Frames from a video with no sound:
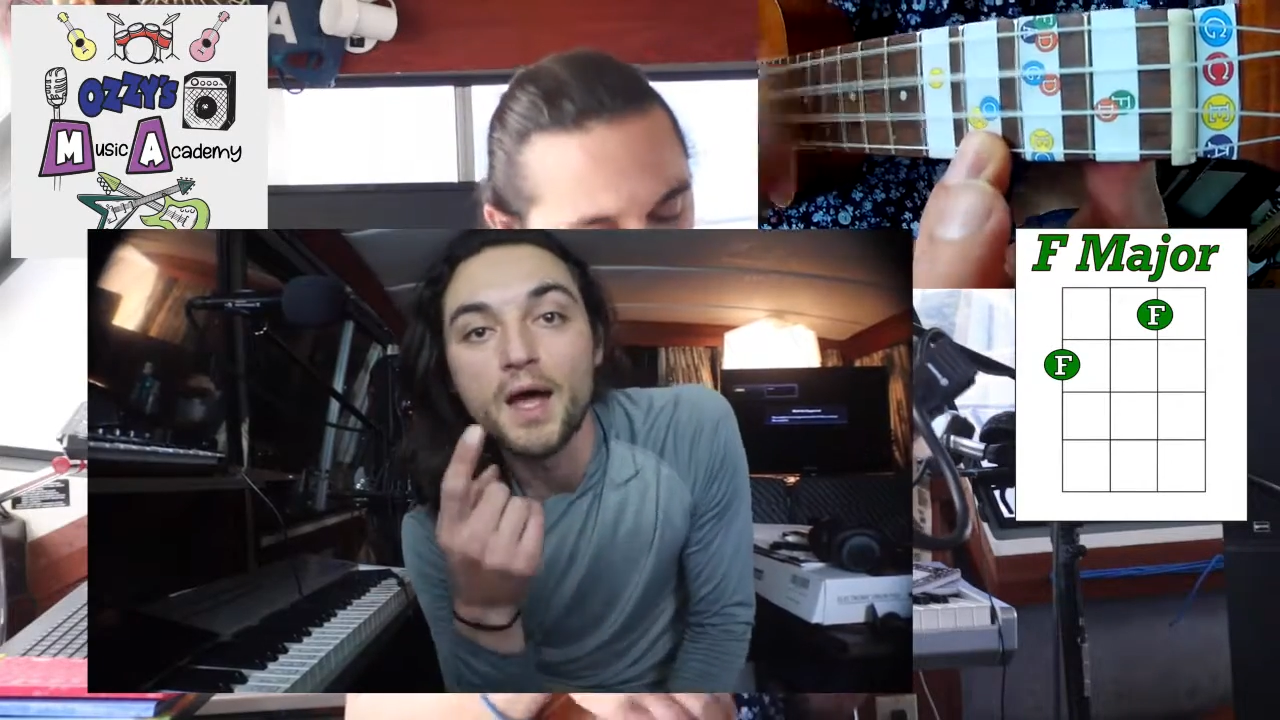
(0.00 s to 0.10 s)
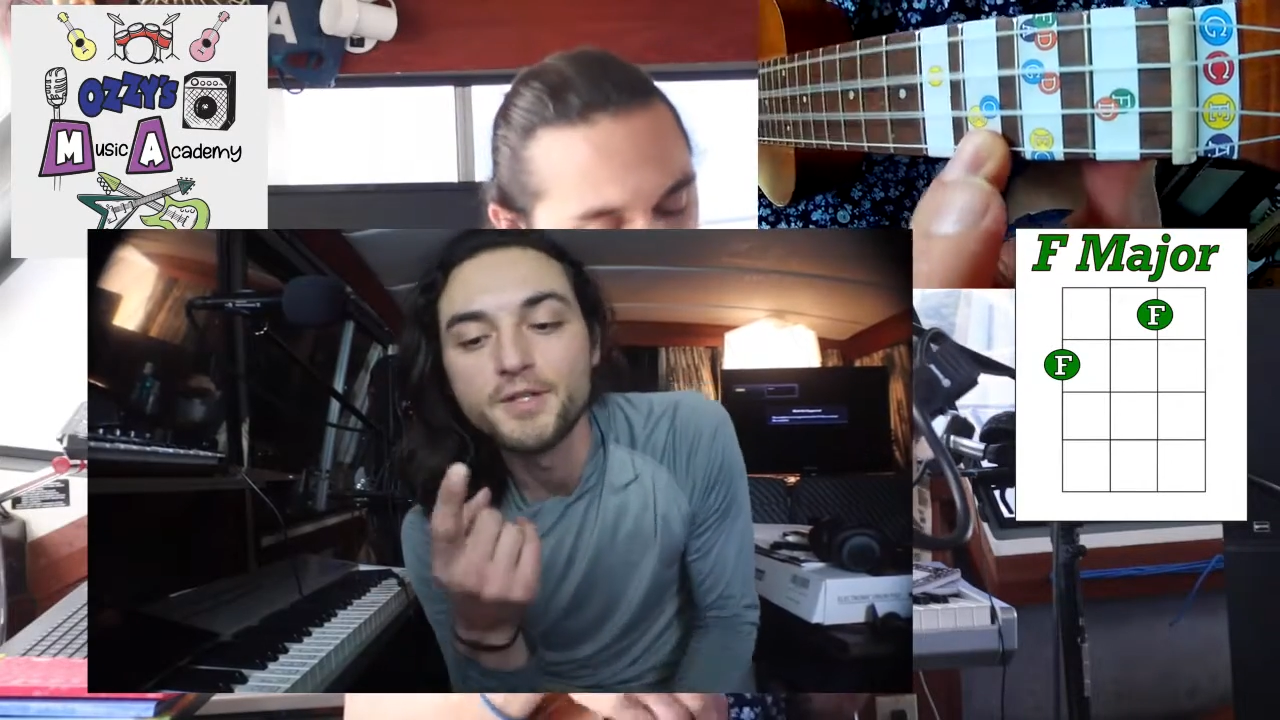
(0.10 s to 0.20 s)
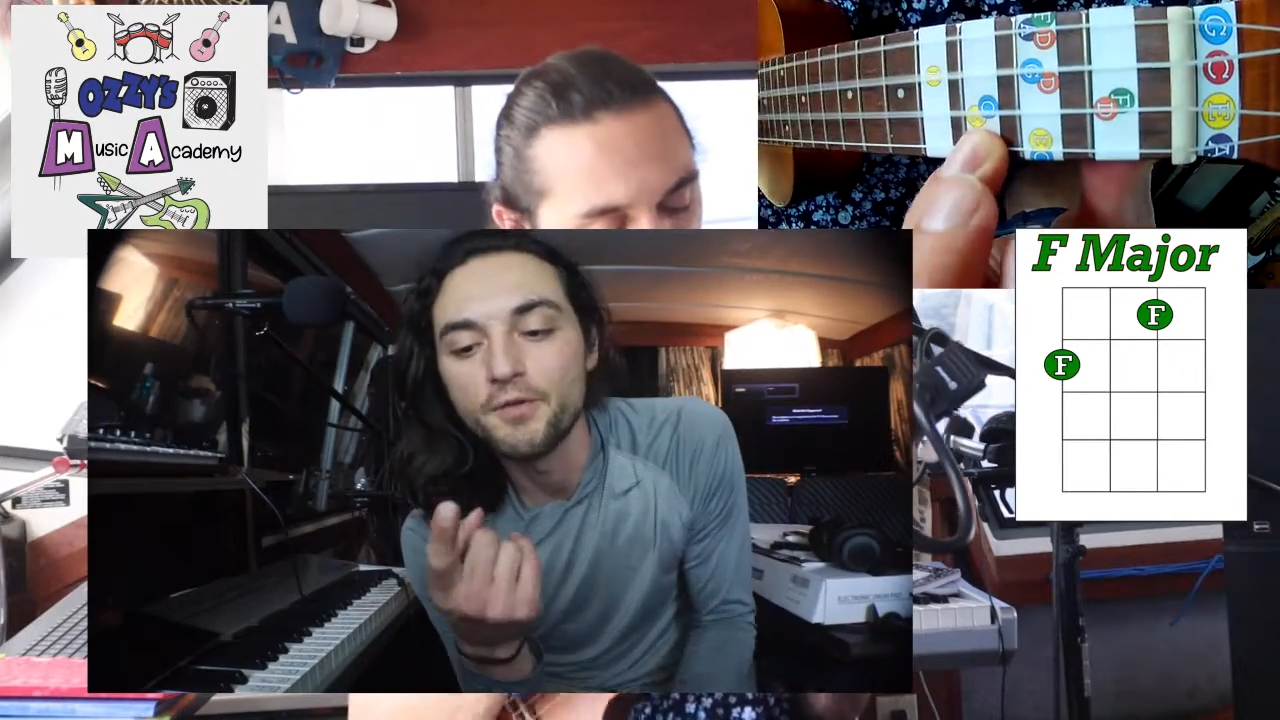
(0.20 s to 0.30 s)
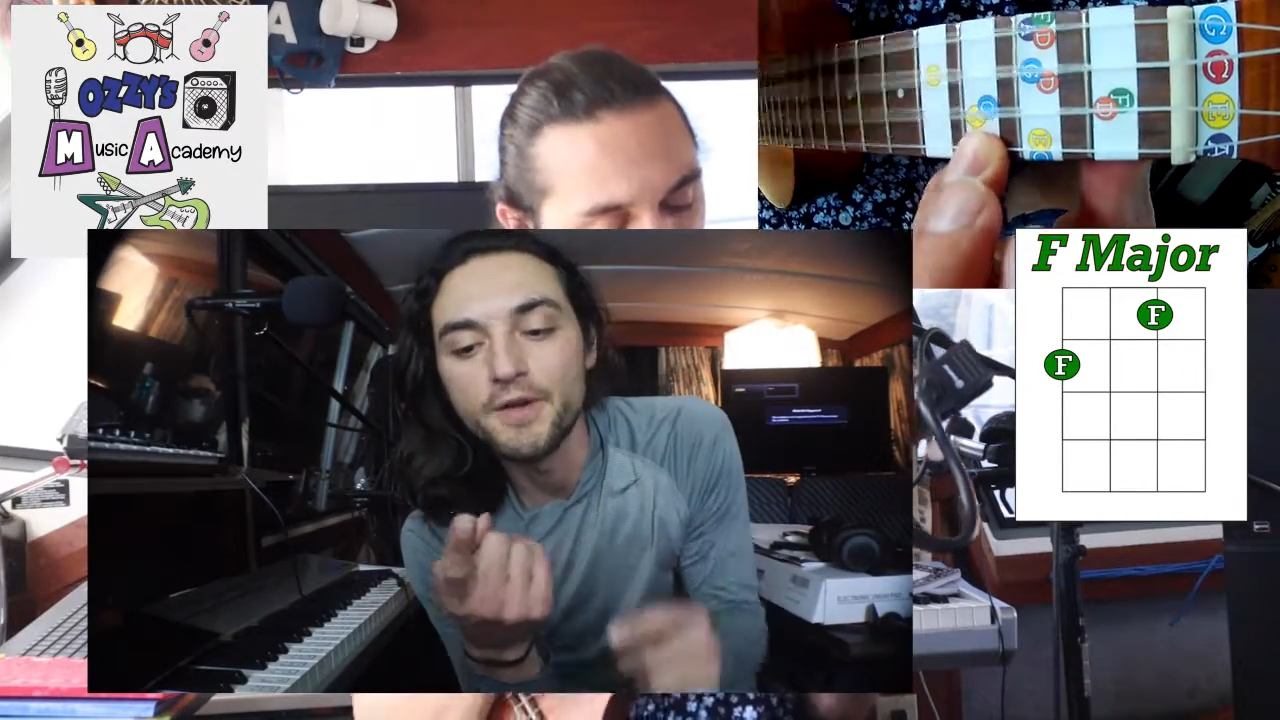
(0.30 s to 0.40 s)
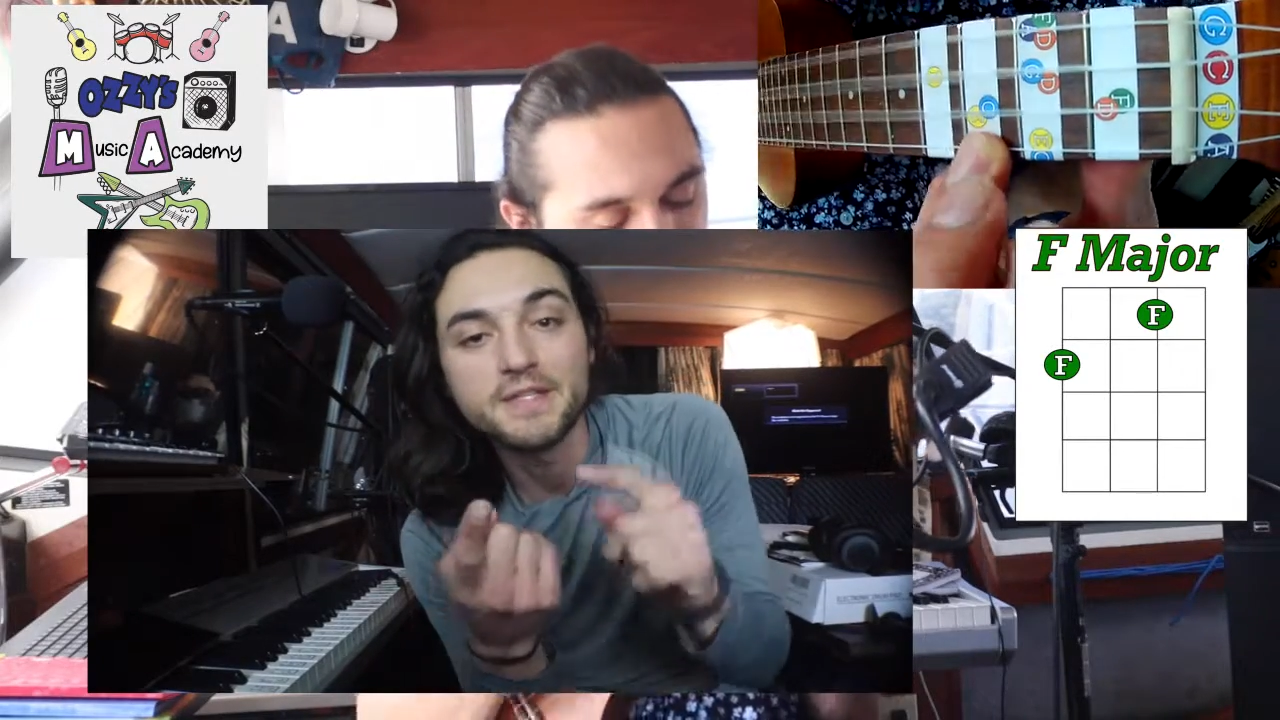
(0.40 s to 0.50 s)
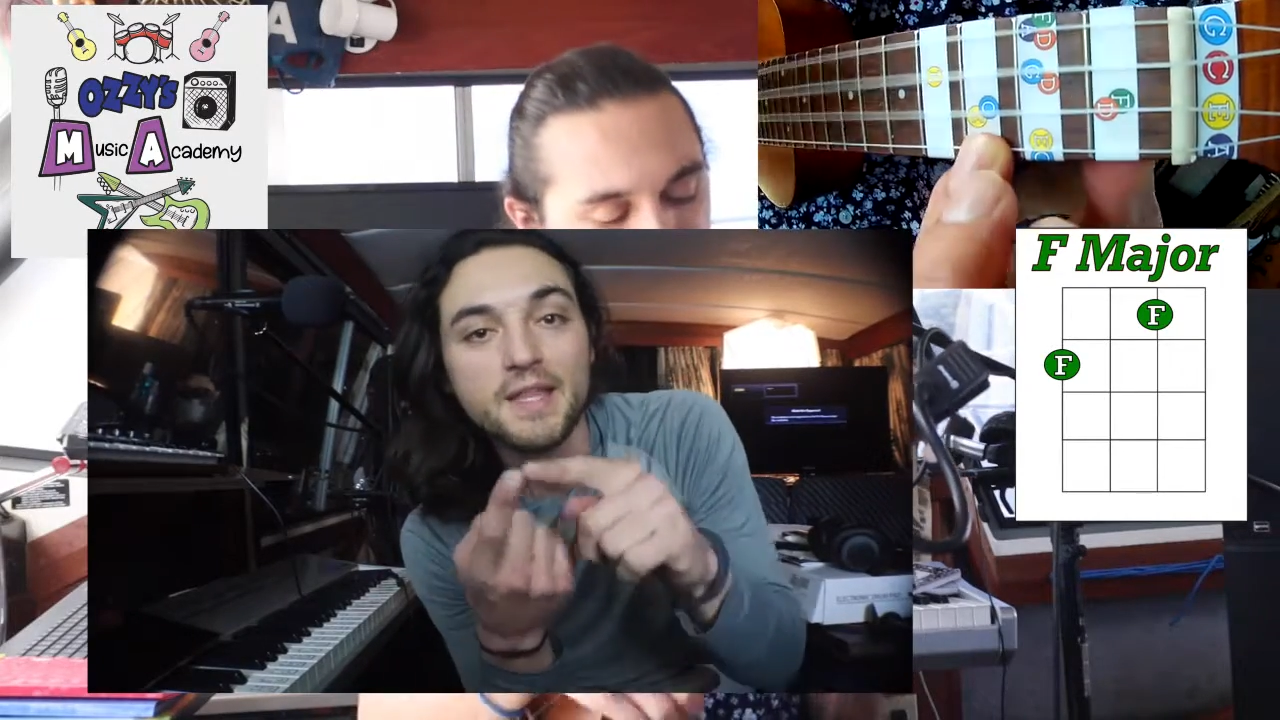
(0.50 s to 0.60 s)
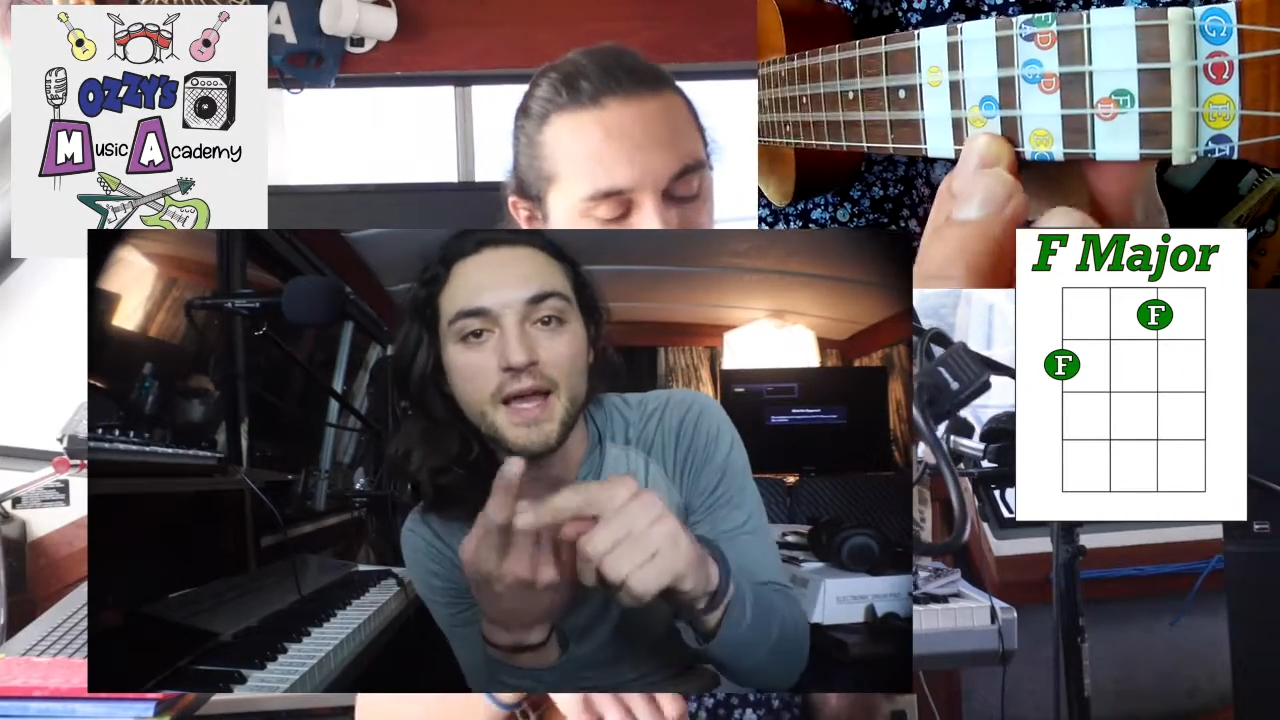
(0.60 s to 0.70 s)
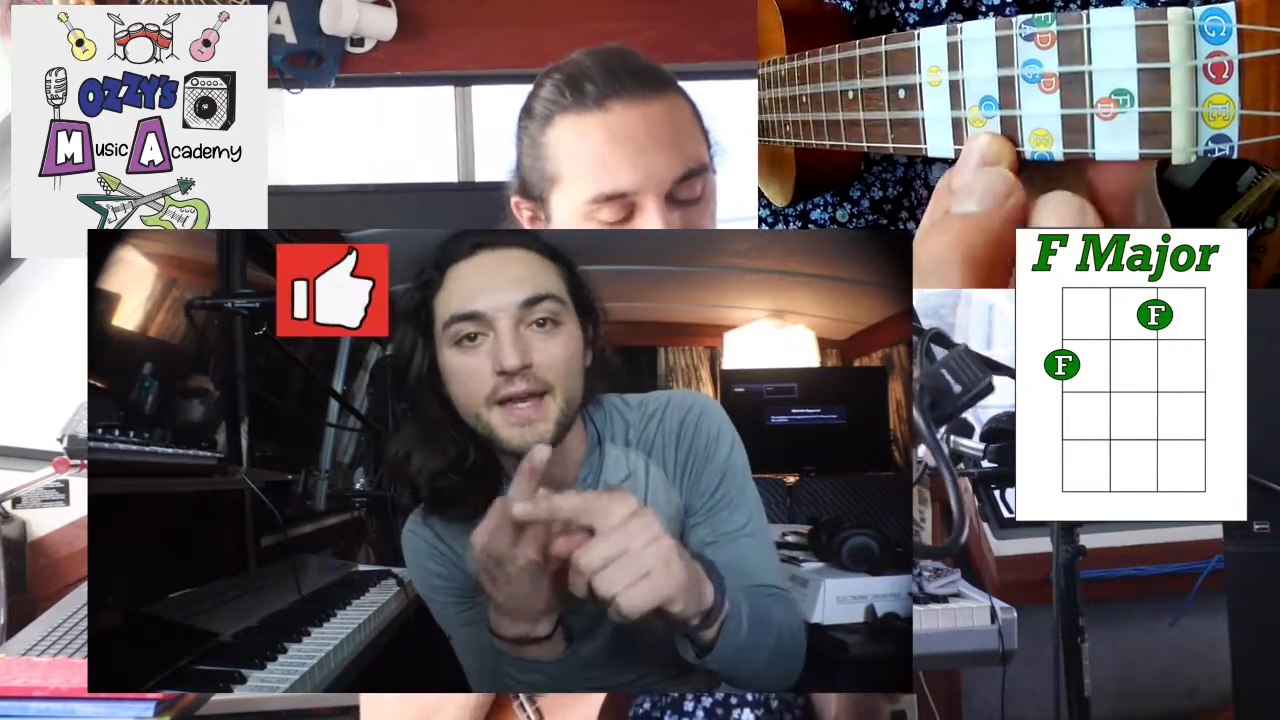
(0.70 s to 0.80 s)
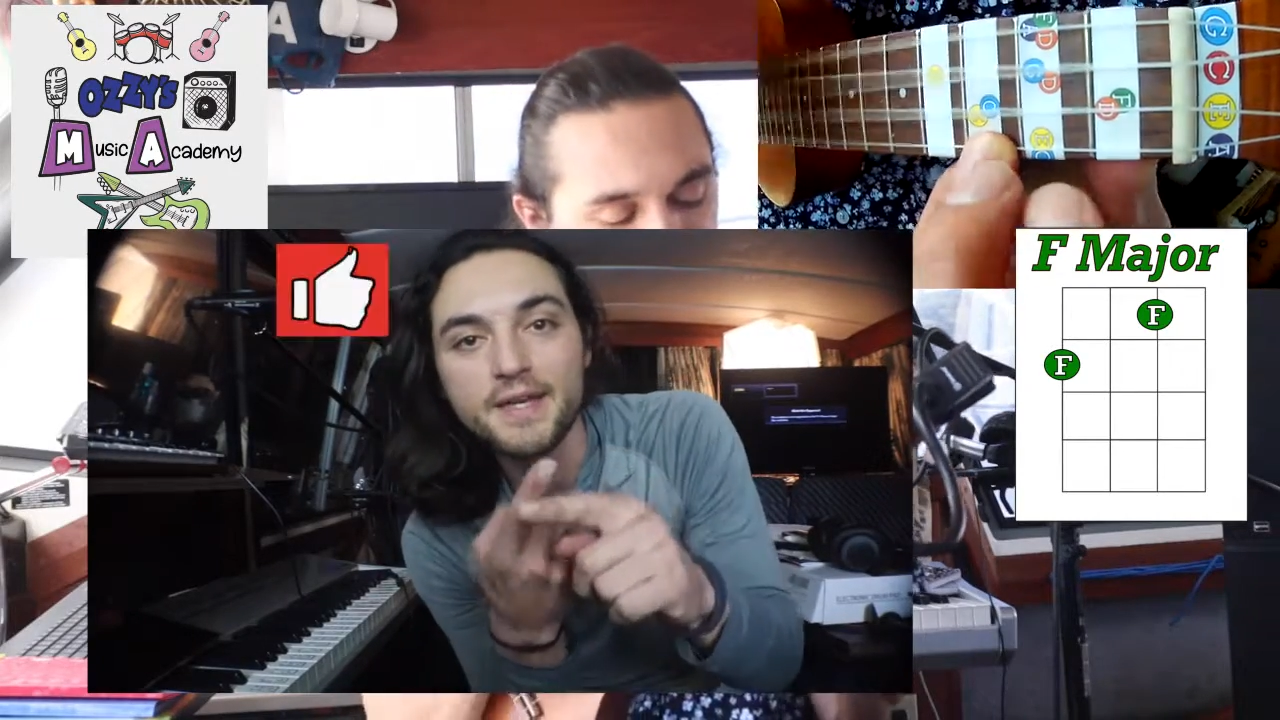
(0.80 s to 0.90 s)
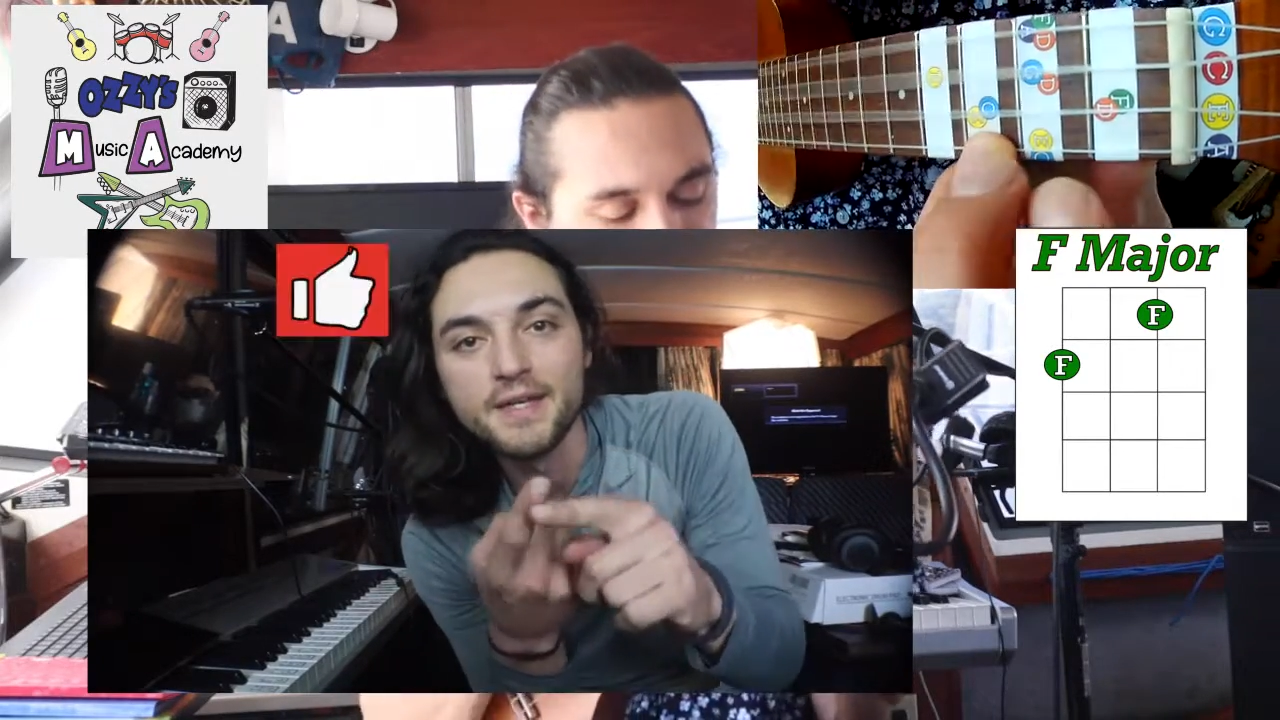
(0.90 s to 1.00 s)
don't forget to
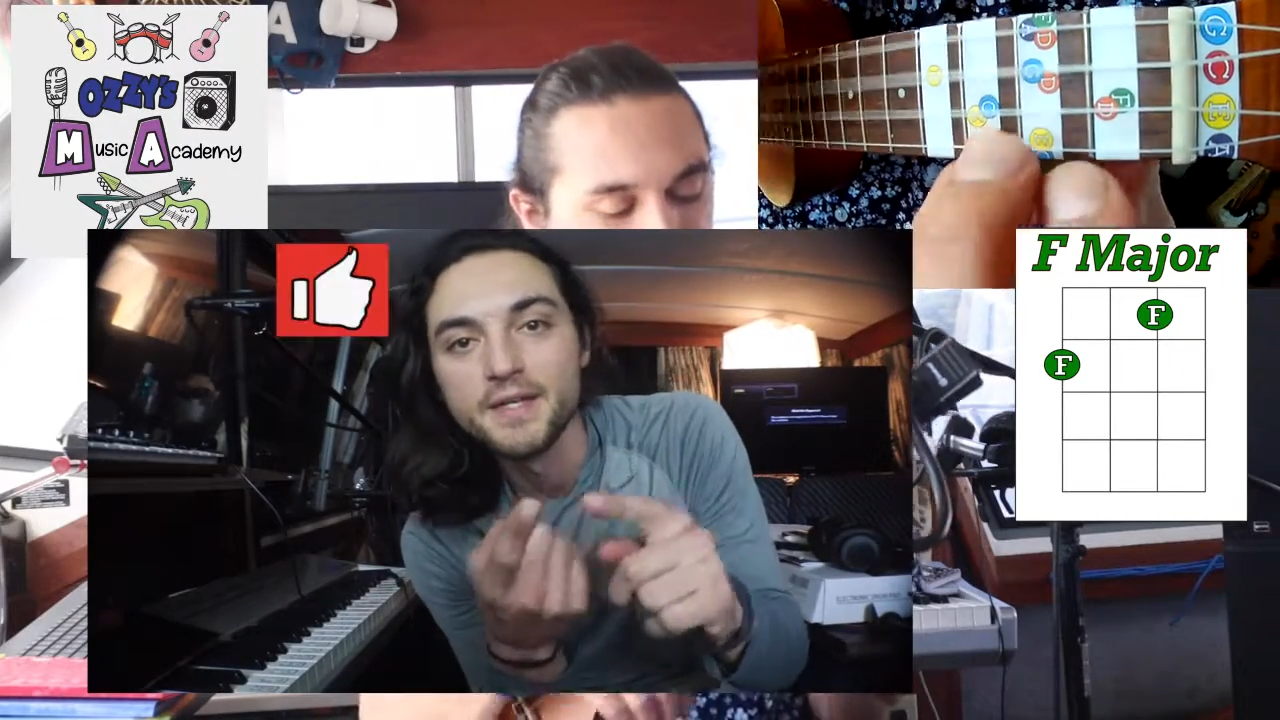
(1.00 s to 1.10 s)
like,